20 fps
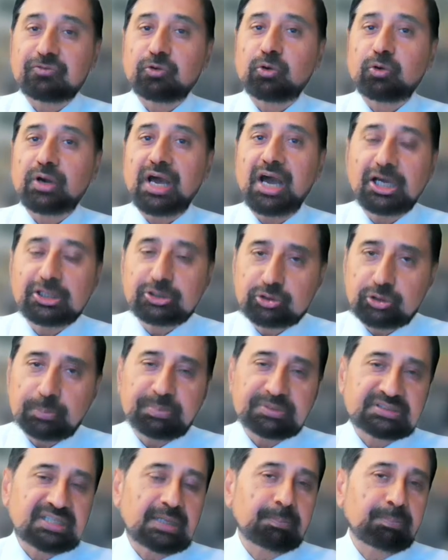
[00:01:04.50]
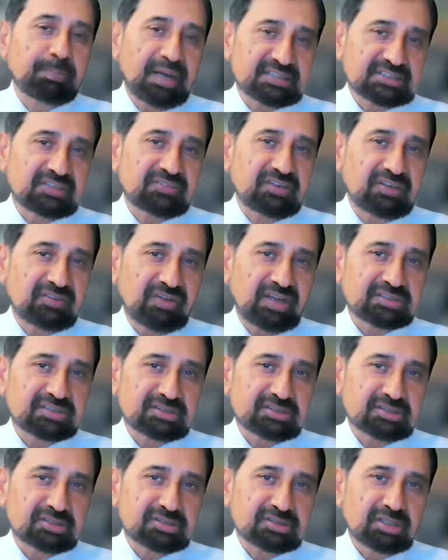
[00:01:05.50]
for 100% passive
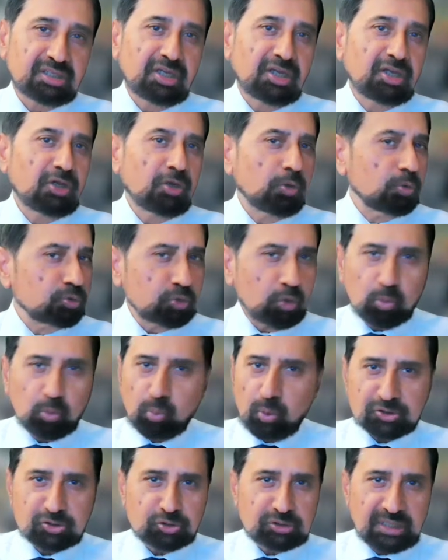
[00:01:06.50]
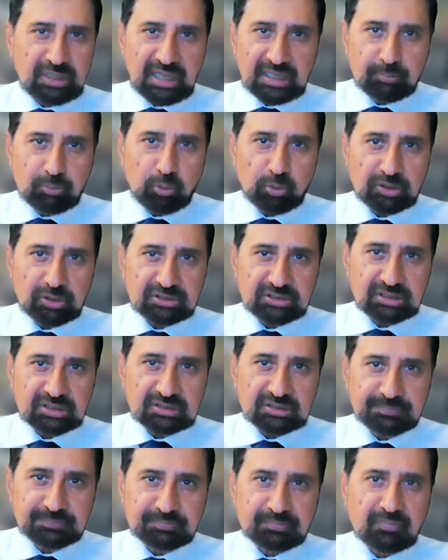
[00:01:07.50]
investors who don't want to take
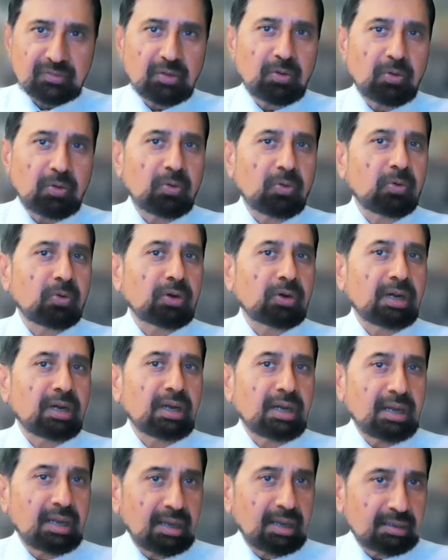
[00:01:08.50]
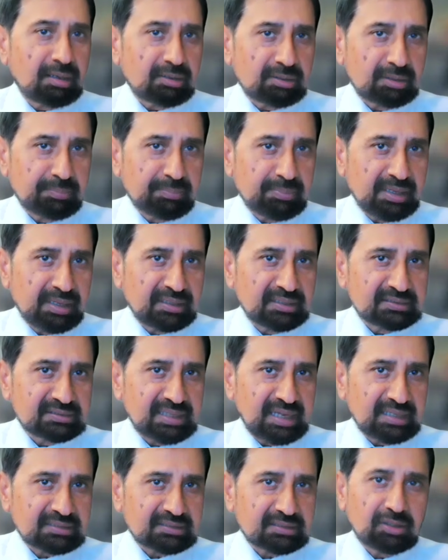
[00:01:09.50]
mortgages or remain in
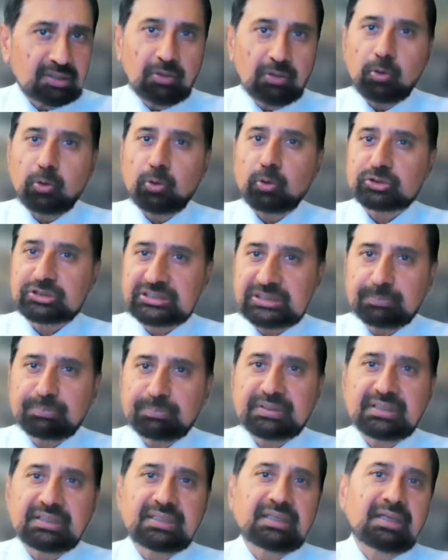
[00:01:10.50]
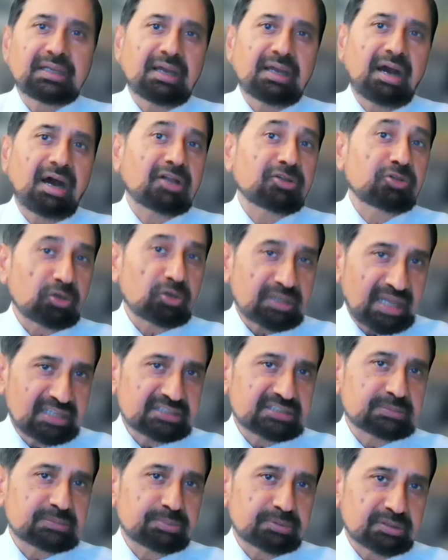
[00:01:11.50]
debt or simply are not
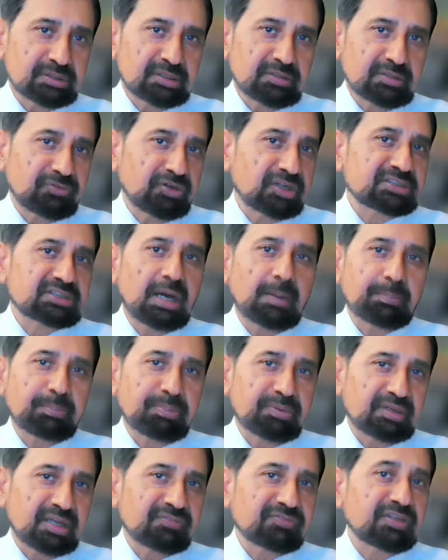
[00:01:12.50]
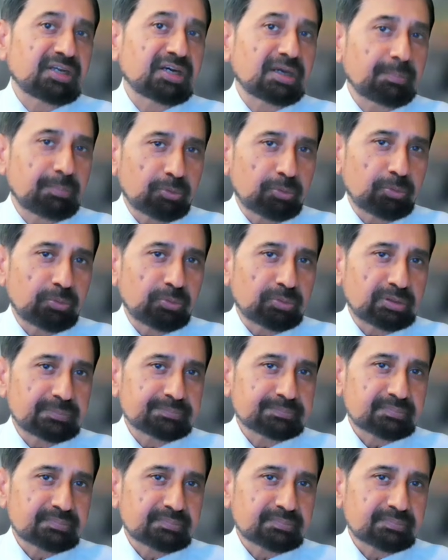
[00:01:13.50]
eligible. For example, if they're abroad,